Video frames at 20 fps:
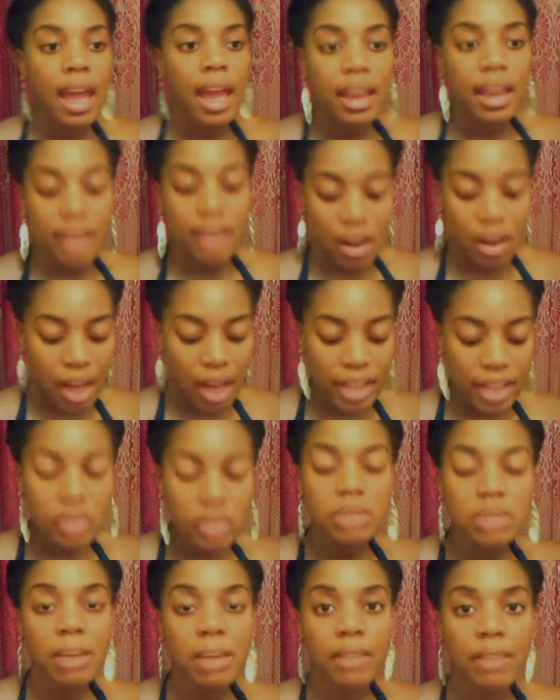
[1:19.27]
Now, I
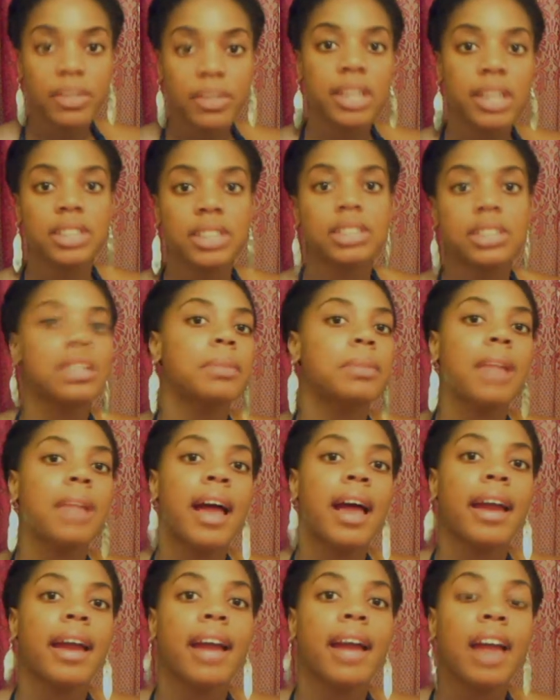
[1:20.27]
use my fingers to
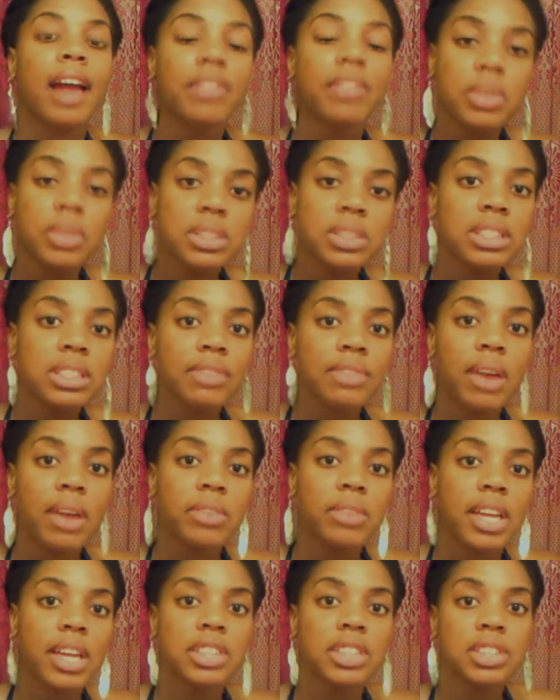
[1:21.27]
apply it. I've used this
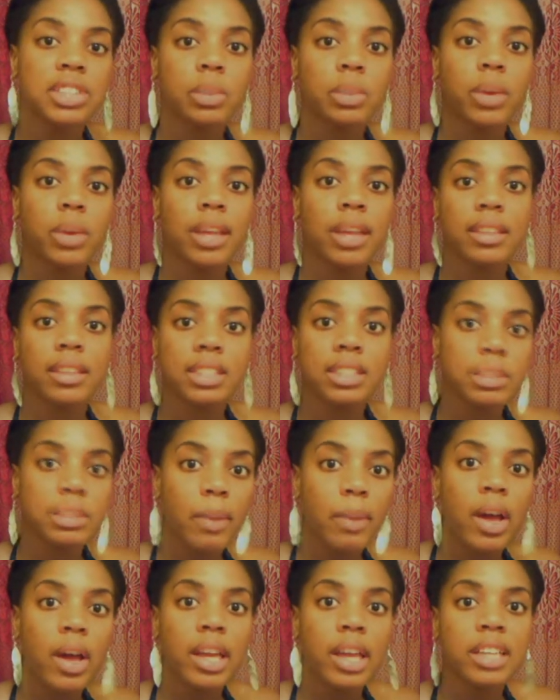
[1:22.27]
foundation with a
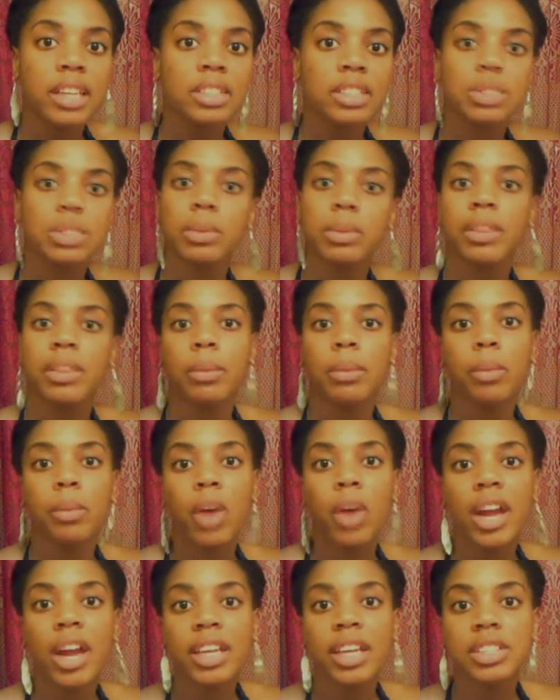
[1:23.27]
sponge, with a
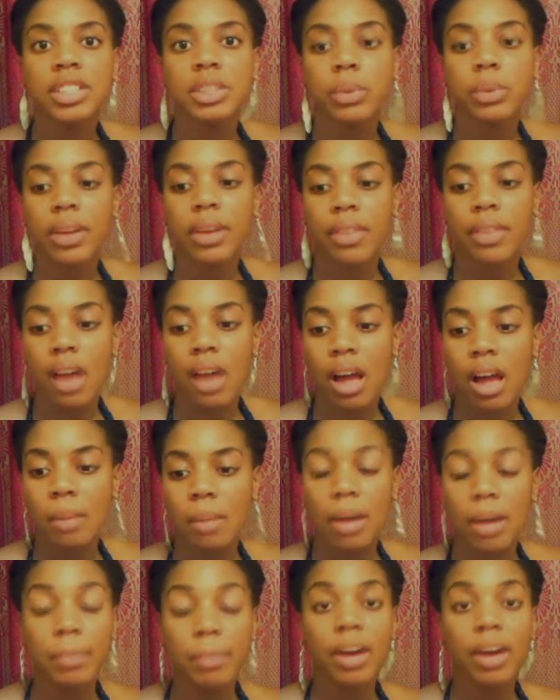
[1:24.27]
brush, with
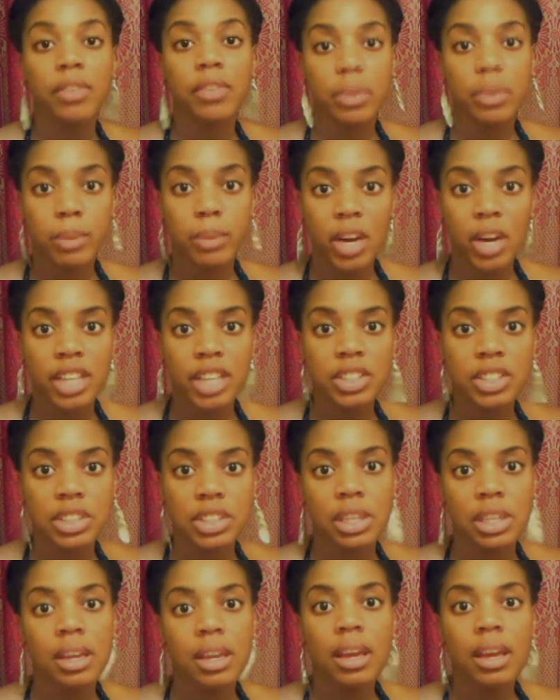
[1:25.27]
a buffer brush,
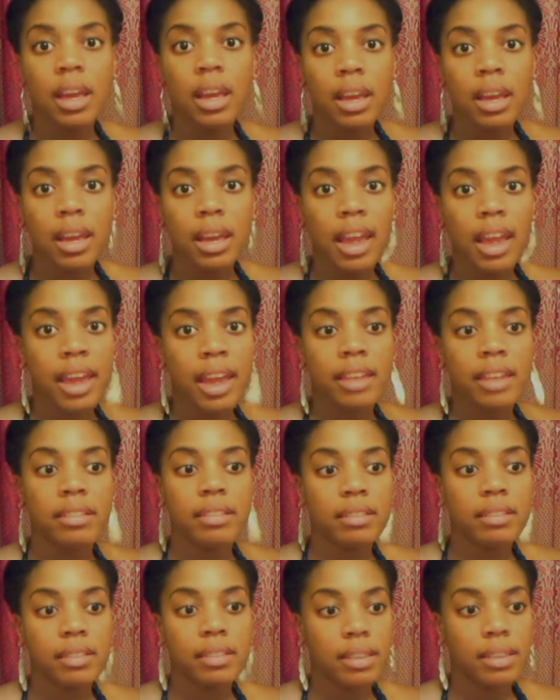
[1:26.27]

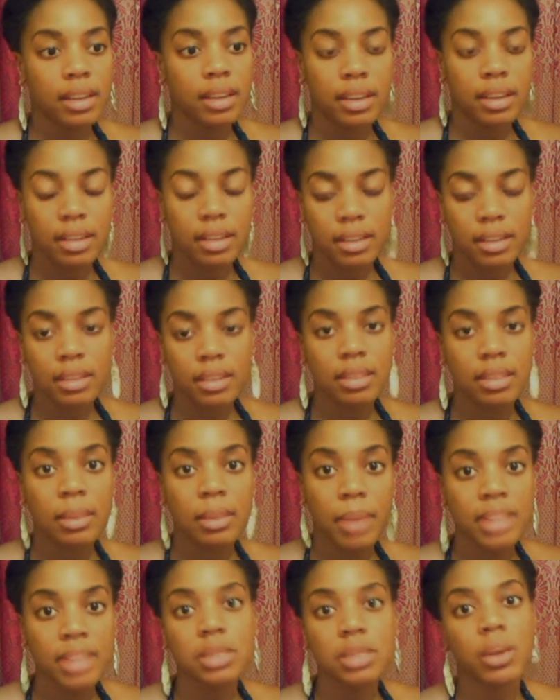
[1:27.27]
and the
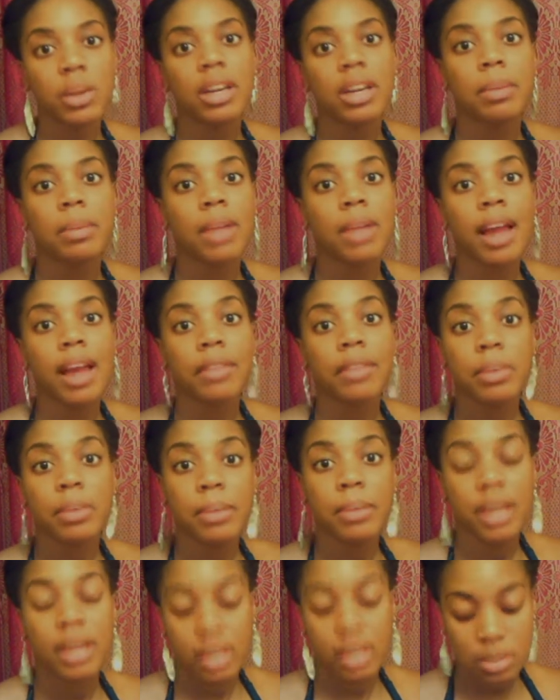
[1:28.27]
best way to apply it for
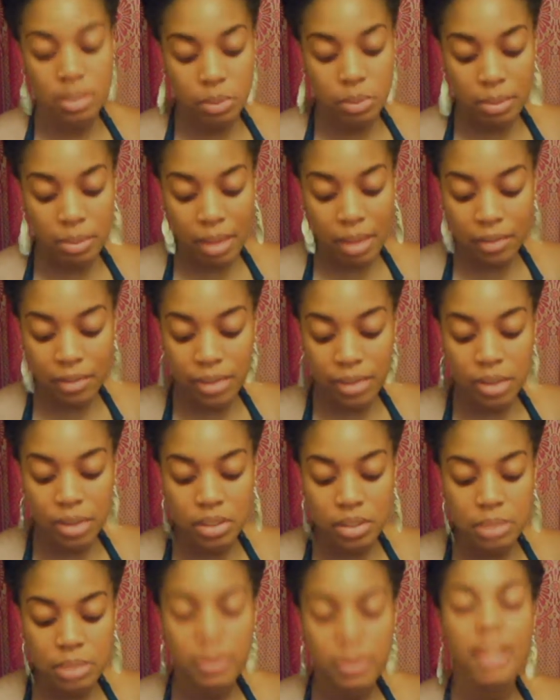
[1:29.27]
me is with my
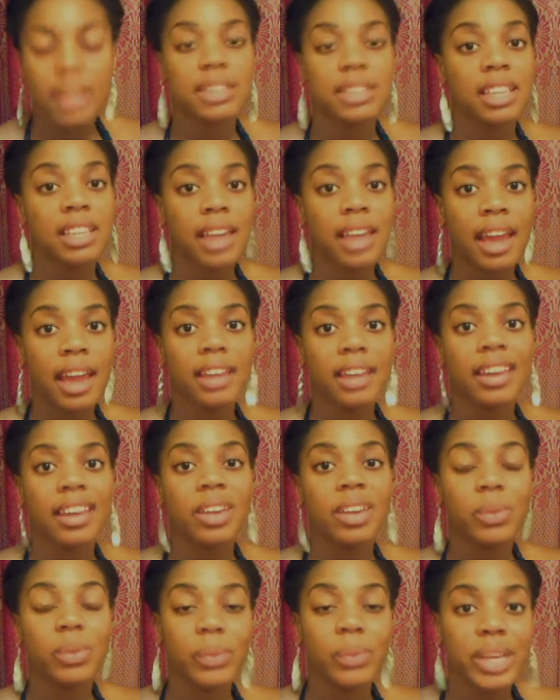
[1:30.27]
fingers because it can
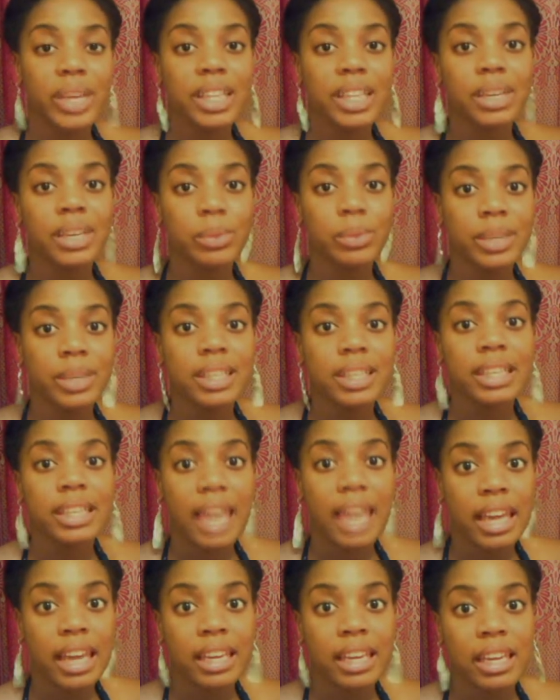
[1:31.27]
get really, really
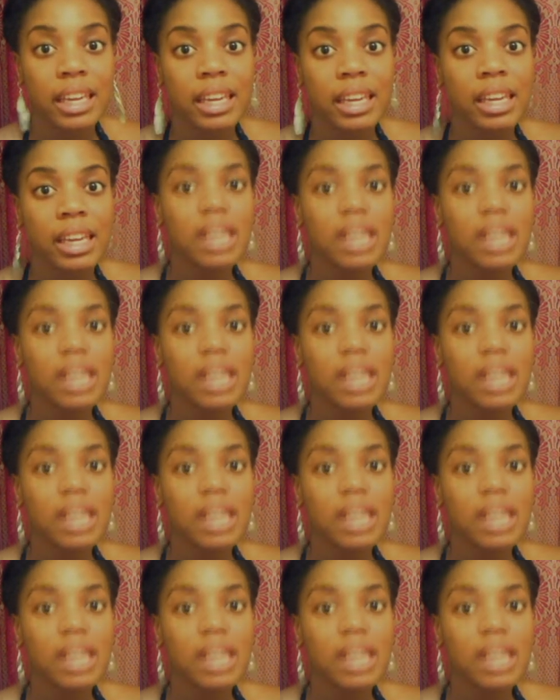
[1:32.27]
cakey.